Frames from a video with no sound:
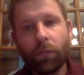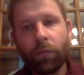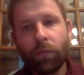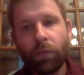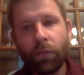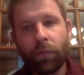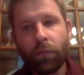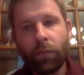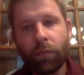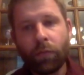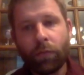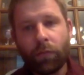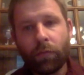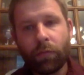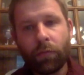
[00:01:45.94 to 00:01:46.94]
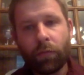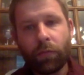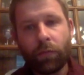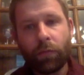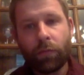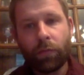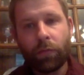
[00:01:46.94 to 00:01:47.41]

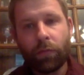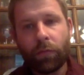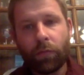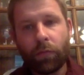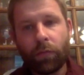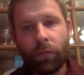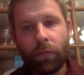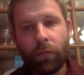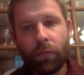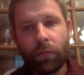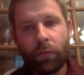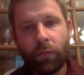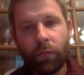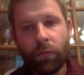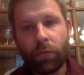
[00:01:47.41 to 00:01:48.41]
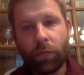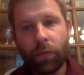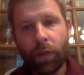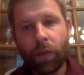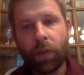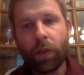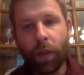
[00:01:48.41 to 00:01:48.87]

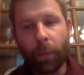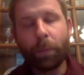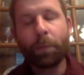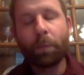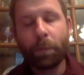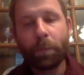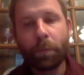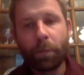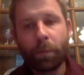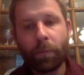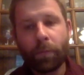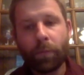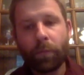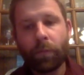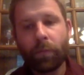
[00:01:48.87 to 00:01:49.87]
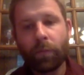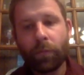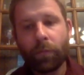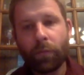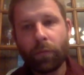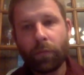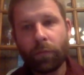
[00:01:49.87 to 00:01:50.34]

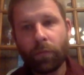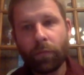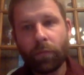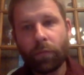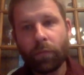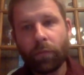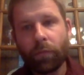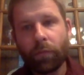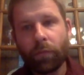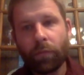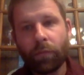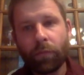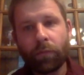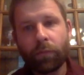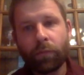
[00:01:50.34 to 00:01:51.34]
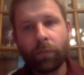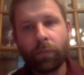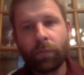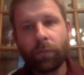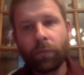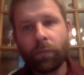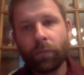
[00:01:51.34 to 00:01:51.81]

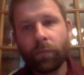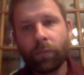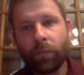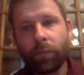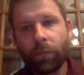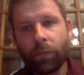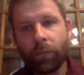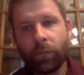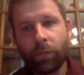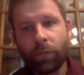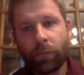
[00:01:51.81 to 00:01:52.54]
(not speaking)